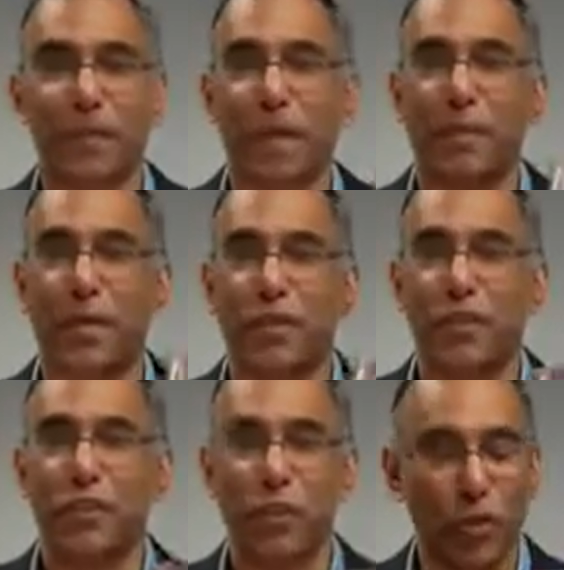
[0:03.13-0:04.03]
I'm here to
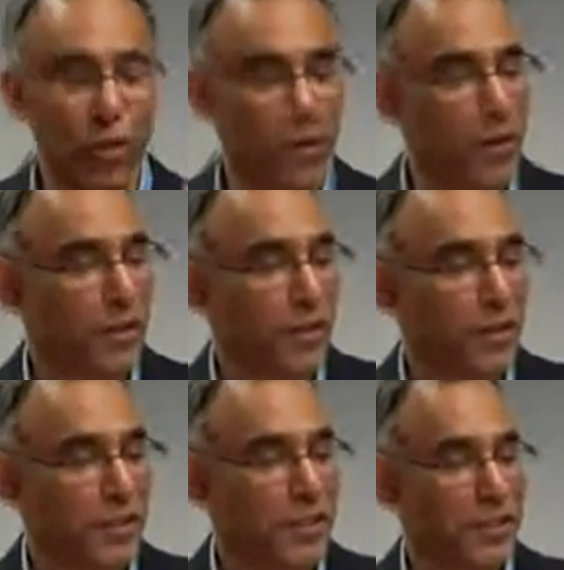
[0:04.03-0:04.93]
talk about
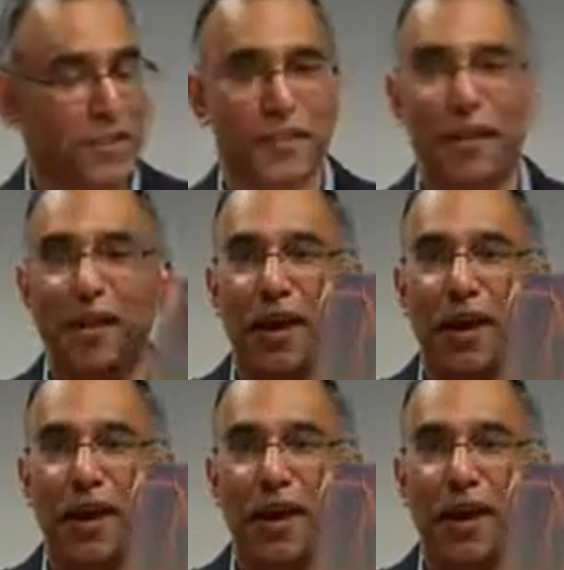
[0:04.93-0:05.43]
this,